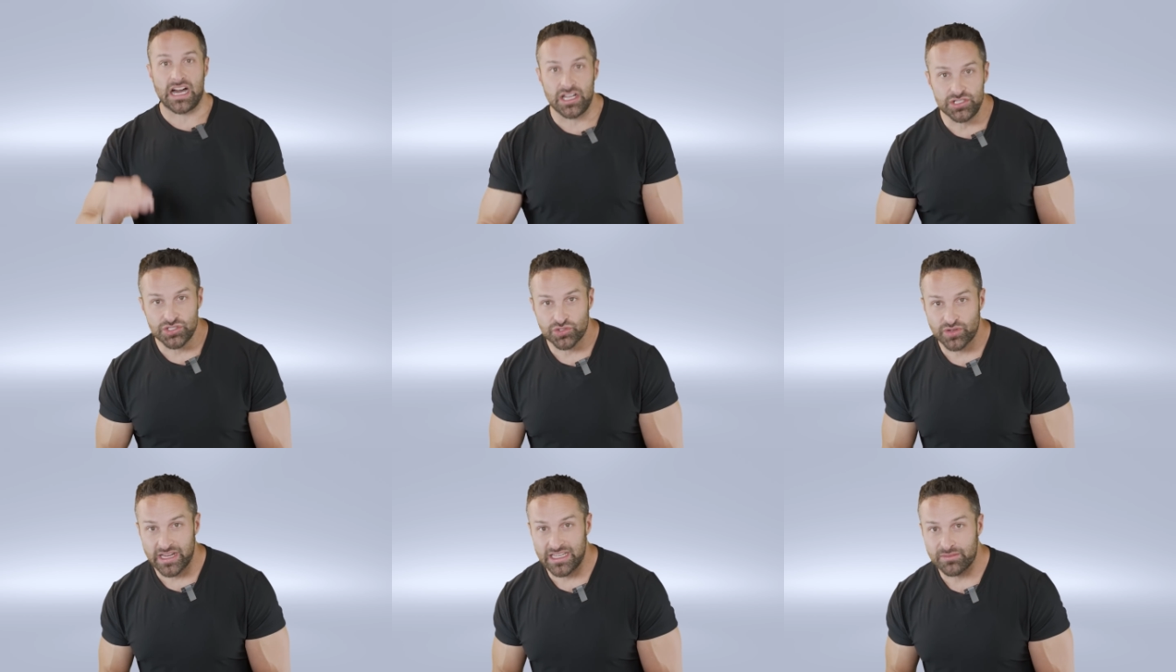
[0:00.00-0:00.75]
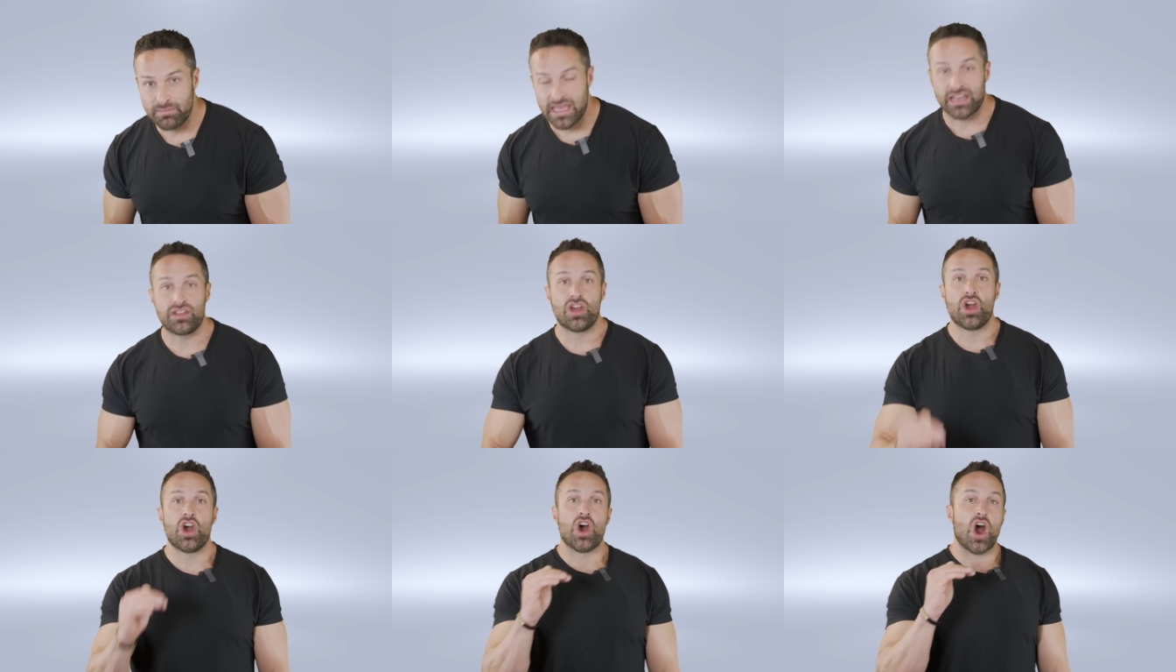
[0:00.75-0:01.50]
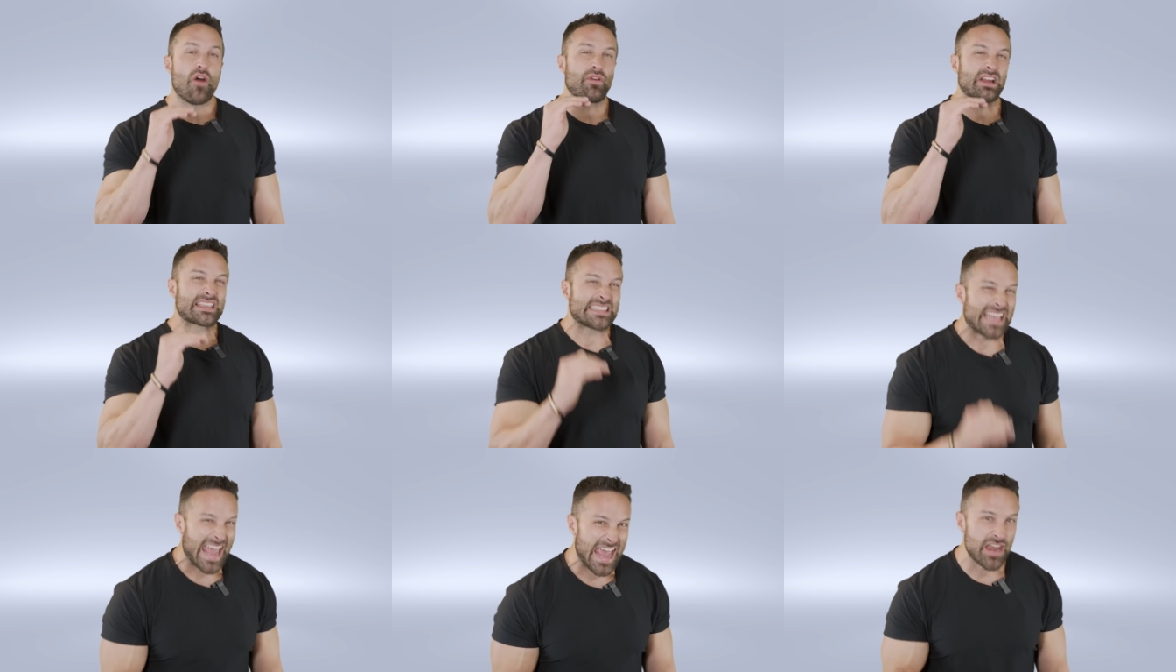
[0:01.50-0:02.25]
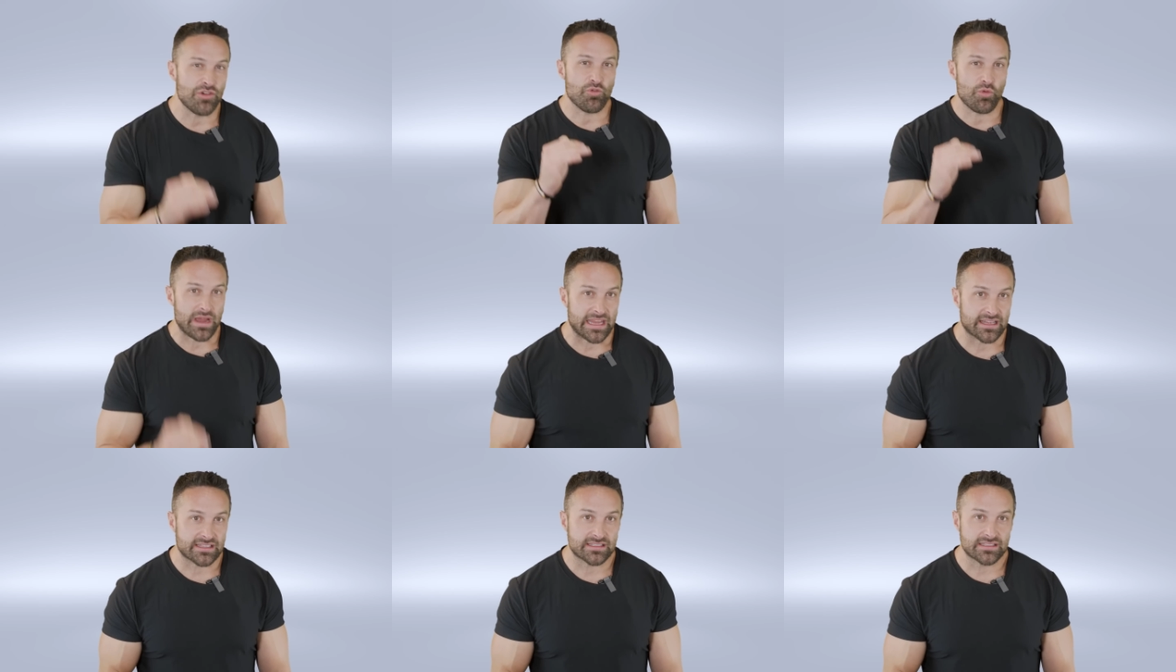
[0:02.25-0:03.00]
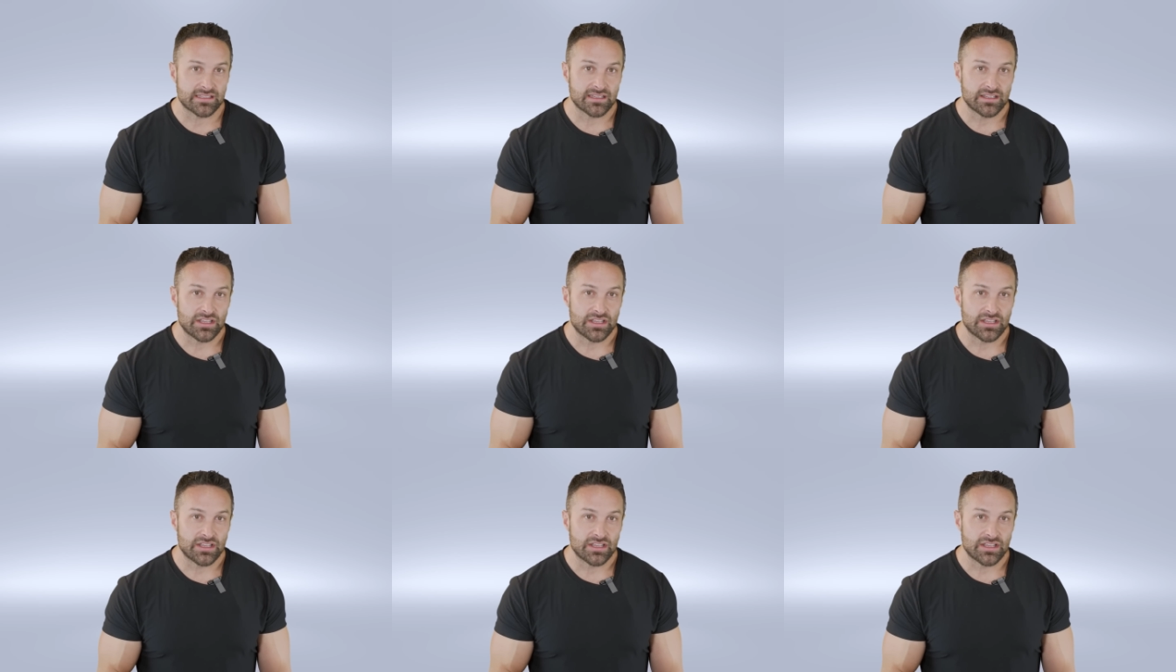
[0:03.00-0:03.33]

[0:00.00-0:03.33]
untrained men over 10 weeks